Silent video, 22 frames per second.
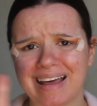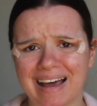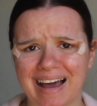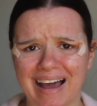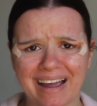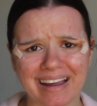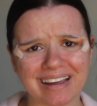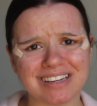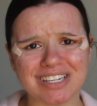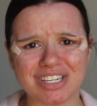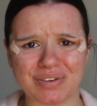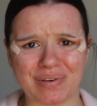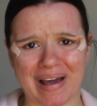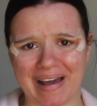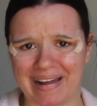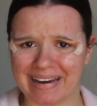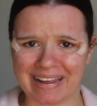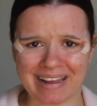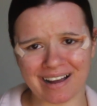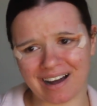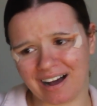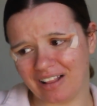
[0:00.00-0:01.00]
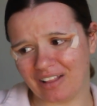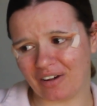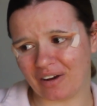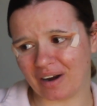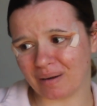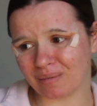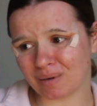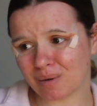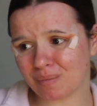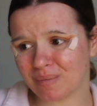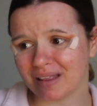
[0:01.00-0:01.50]
I can do any color. And
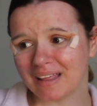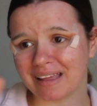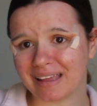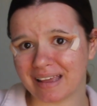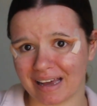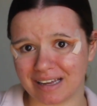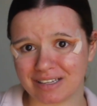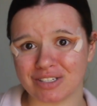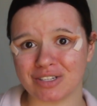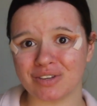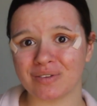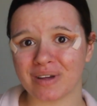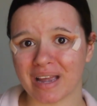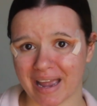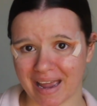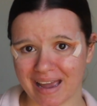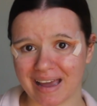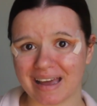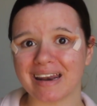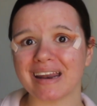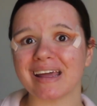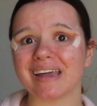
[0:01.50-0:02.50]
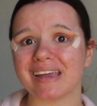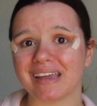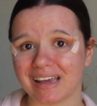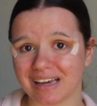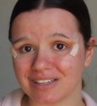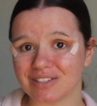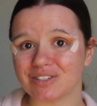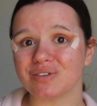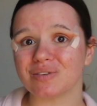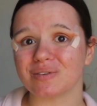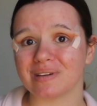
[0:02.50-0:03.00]
I'm going to be like, yes, you can.
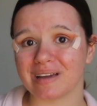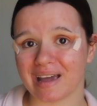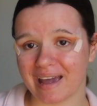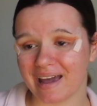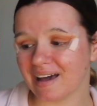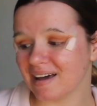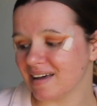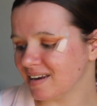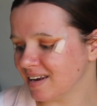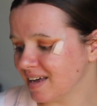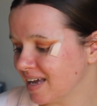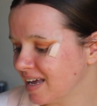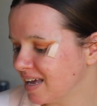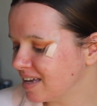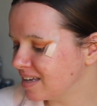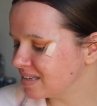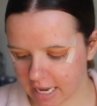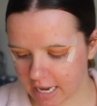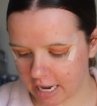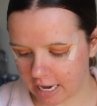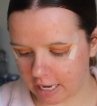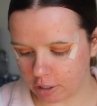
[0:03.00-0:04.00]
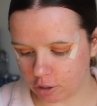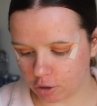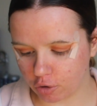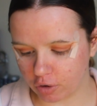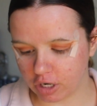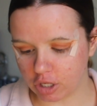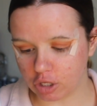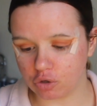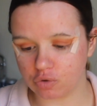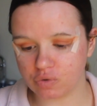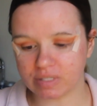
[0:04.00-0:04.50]
Yes, you can. And you're
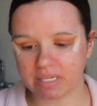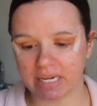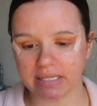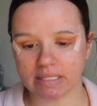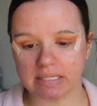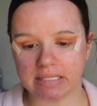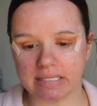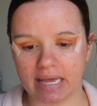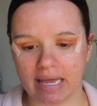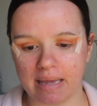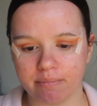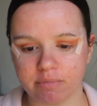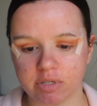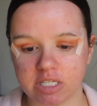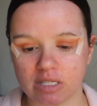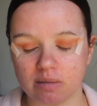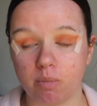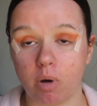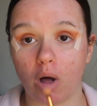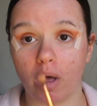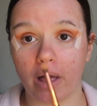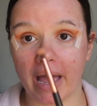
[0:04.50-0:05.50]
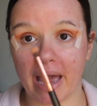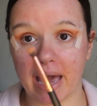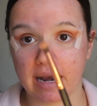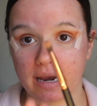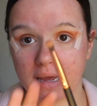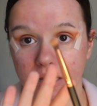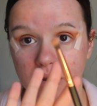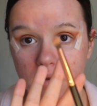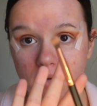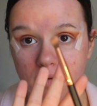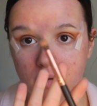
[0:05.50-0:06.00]
going to use that same
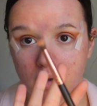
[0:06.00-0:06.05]
small-headed